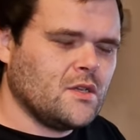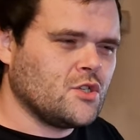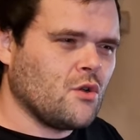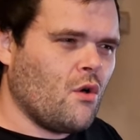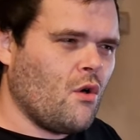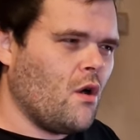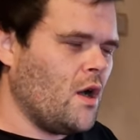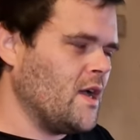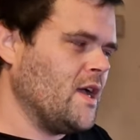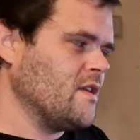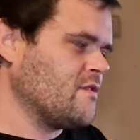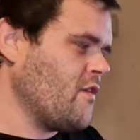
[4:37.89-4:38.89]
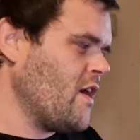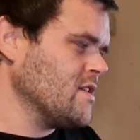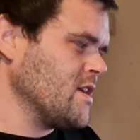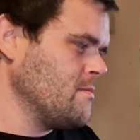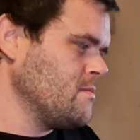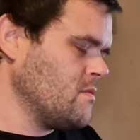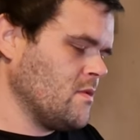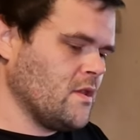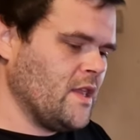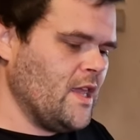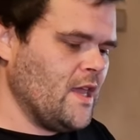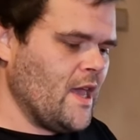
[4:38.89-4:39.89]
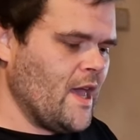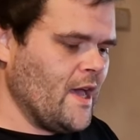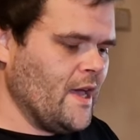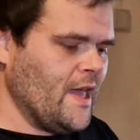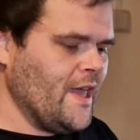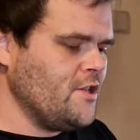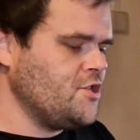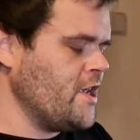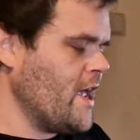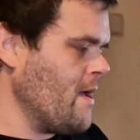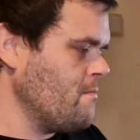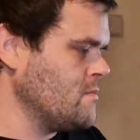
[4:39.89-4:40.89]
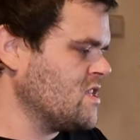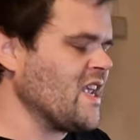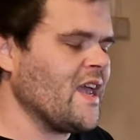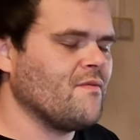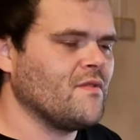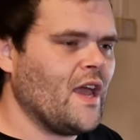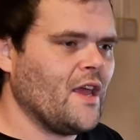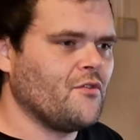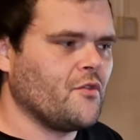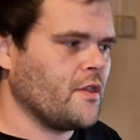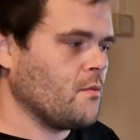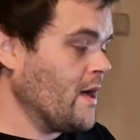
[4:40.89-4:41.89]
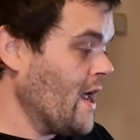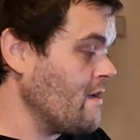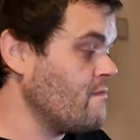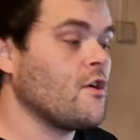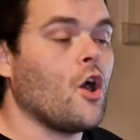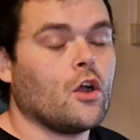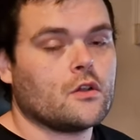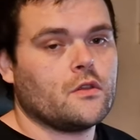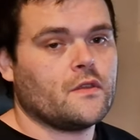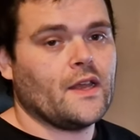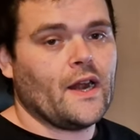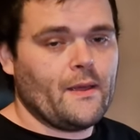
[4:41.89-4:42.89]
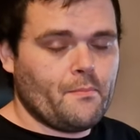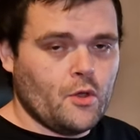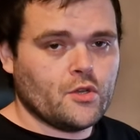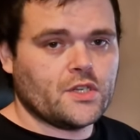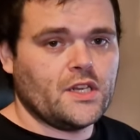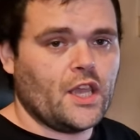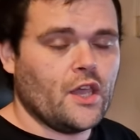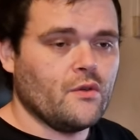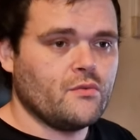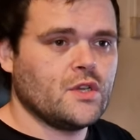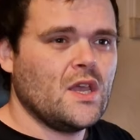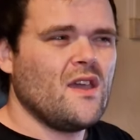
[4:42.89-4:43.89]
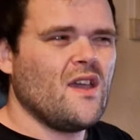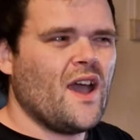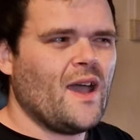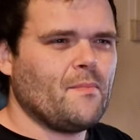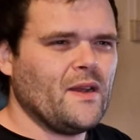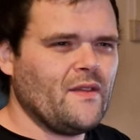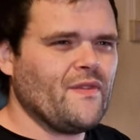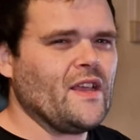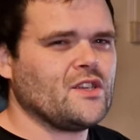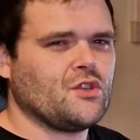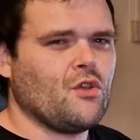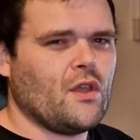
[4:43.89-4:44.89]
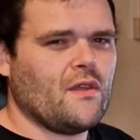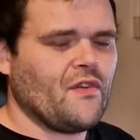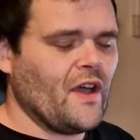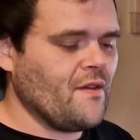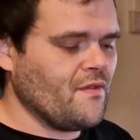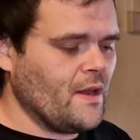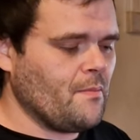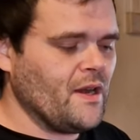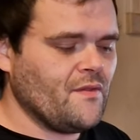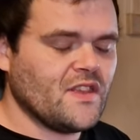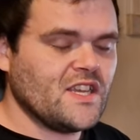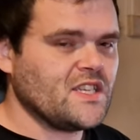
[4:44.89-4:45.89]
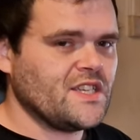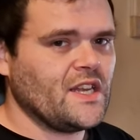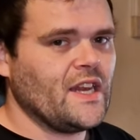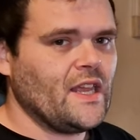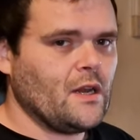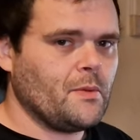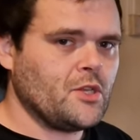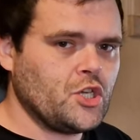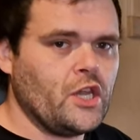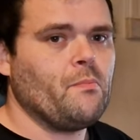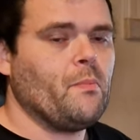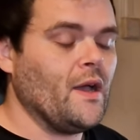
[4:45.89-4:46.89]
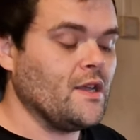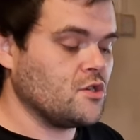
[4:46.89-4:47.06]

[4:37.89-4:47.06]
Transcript: So, as far as I'm, the AGM700, the one I've got that I personally use, I believe that's 35, and I believe this is a little bit cheaper.